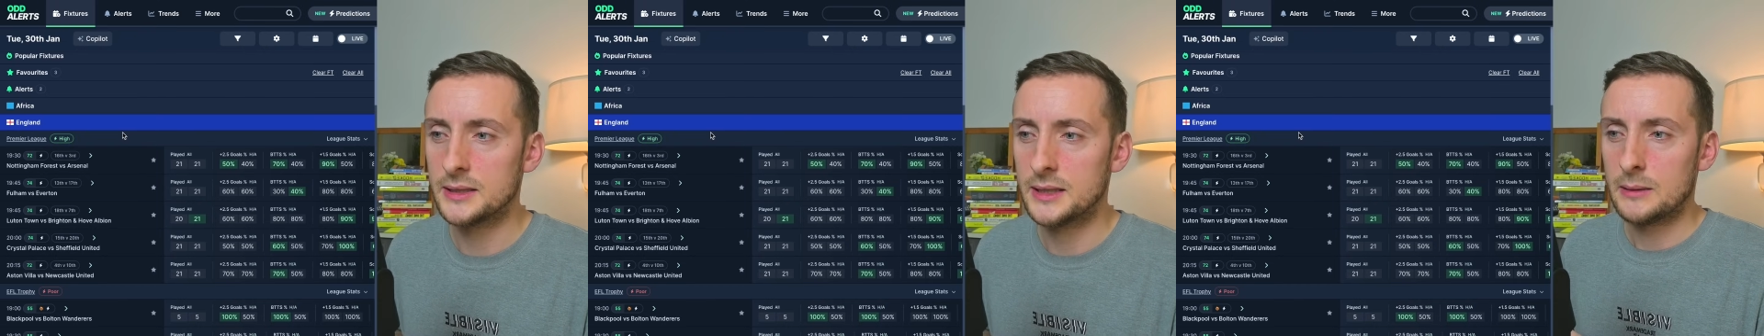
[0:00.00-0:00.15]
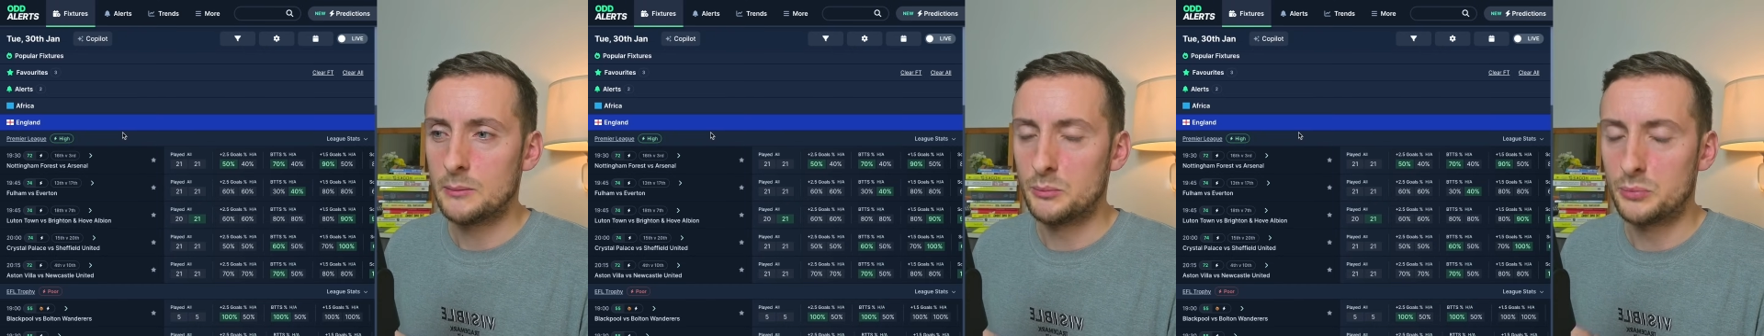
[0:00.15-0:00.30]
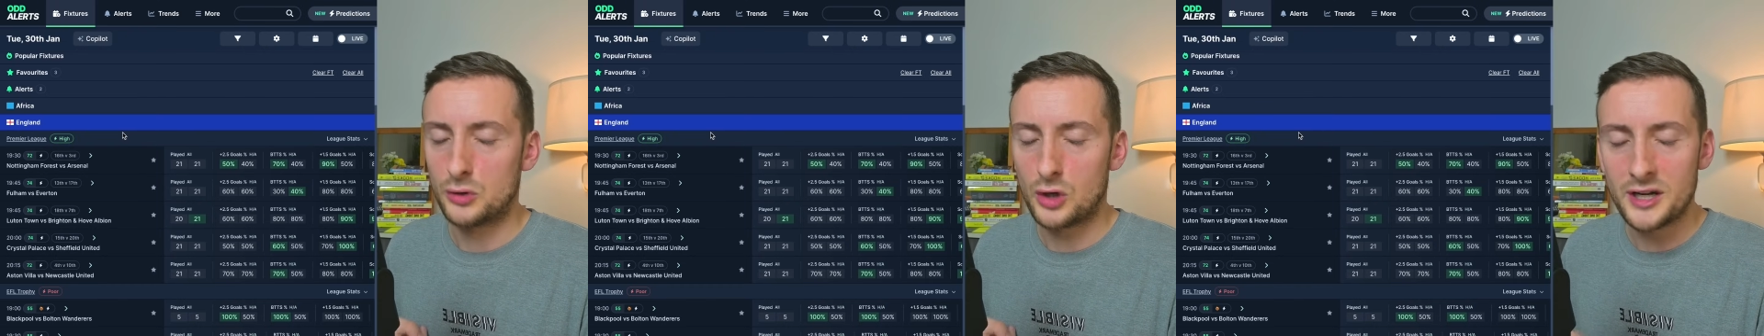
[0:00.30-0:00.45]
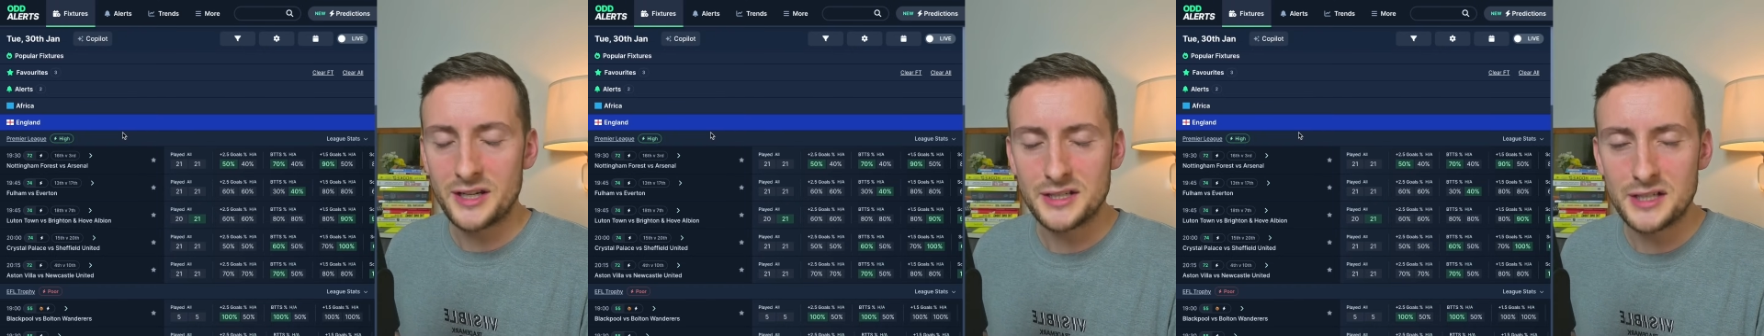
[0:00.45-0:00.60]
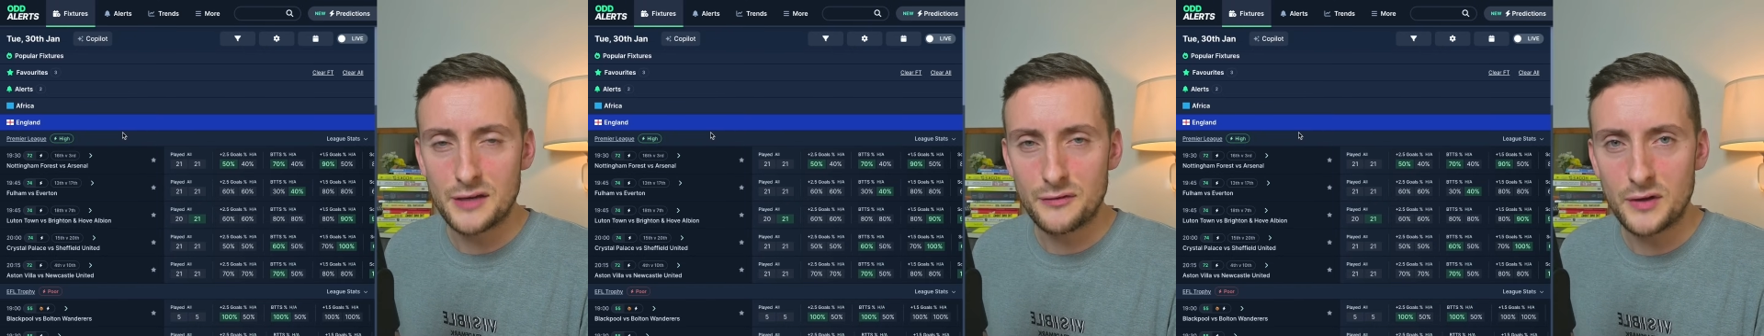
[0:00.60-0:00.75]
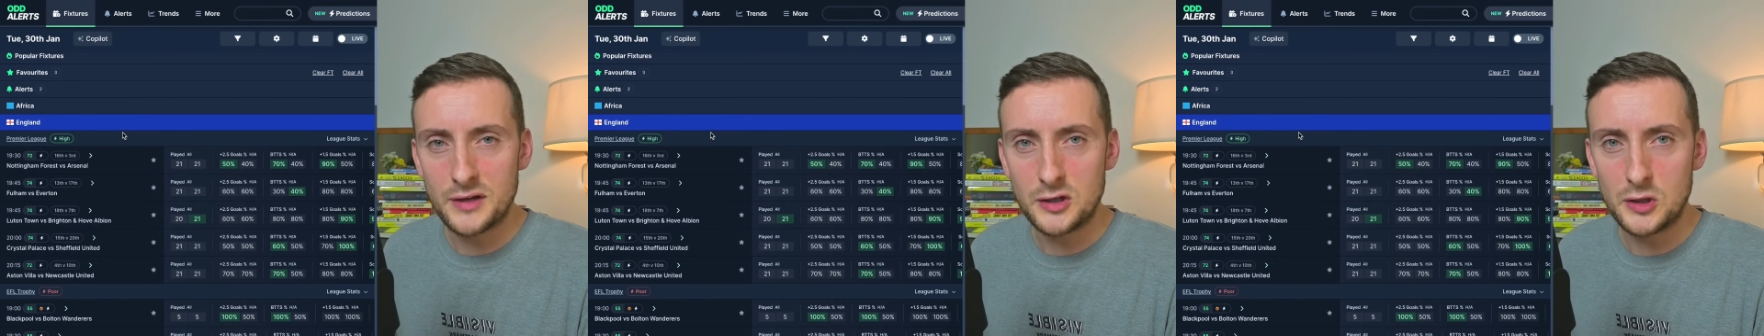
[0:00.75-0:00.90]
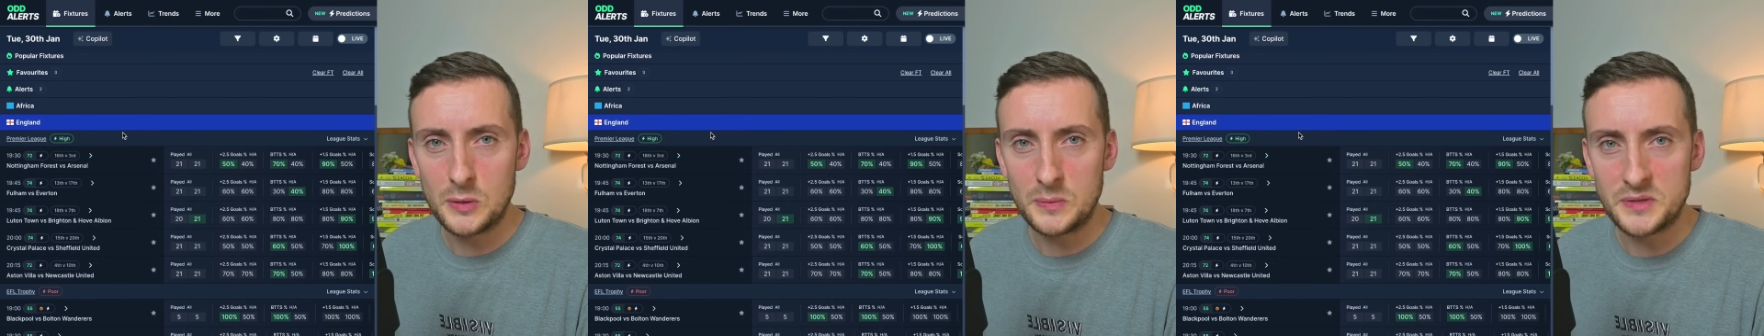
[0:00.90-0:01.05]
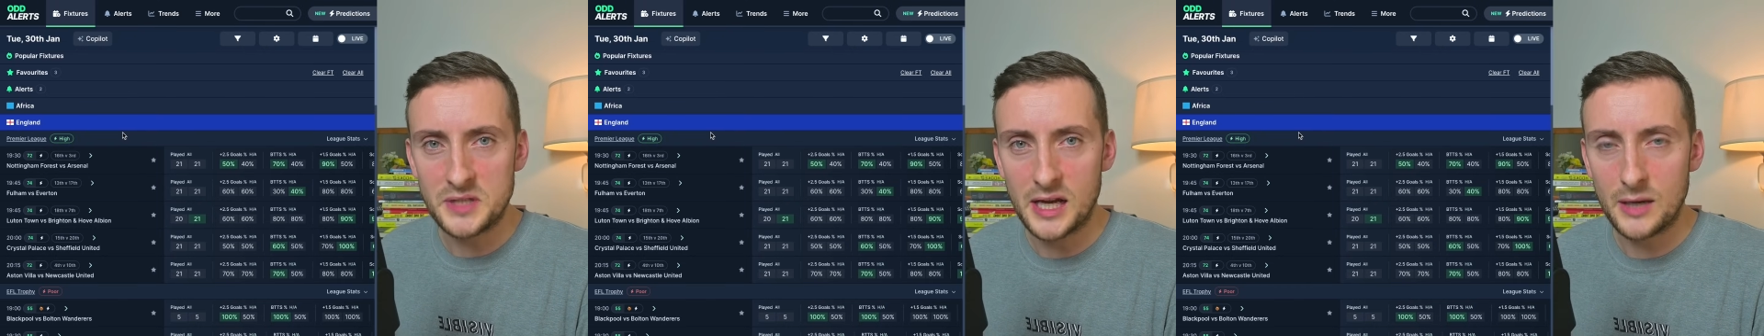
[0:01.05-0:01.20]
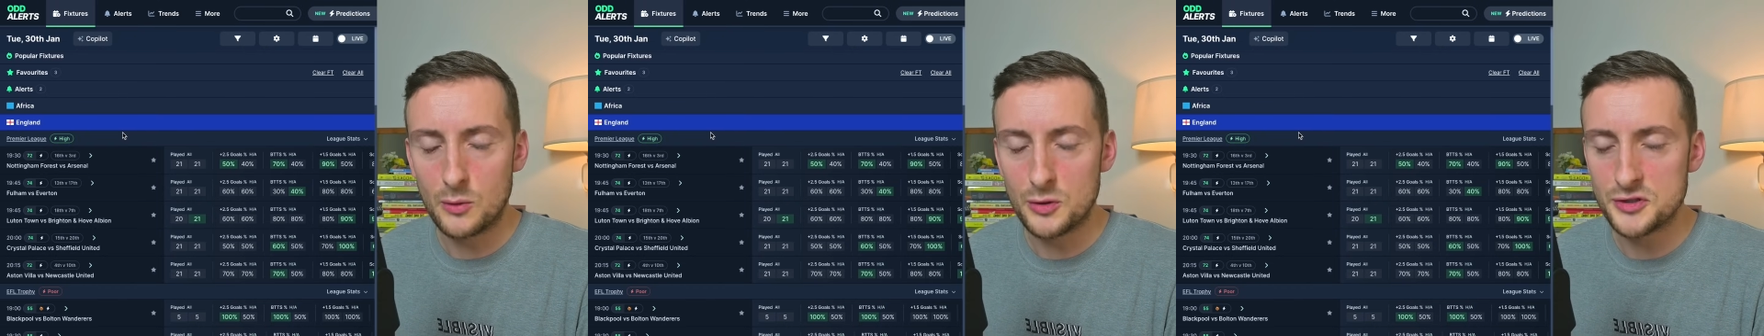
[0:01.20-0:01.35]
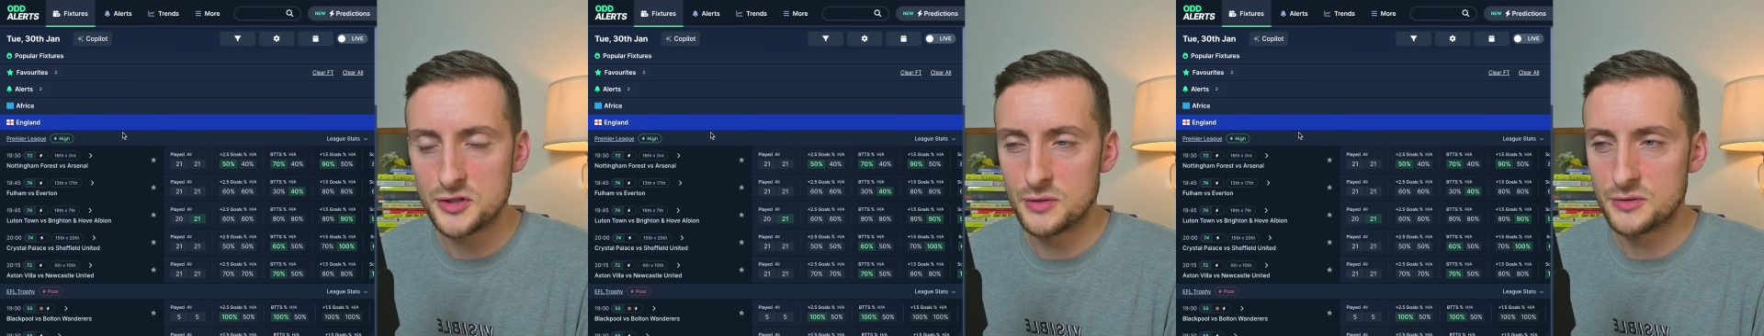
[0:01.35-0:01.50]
Brighton FA Cup tie, wasn't there?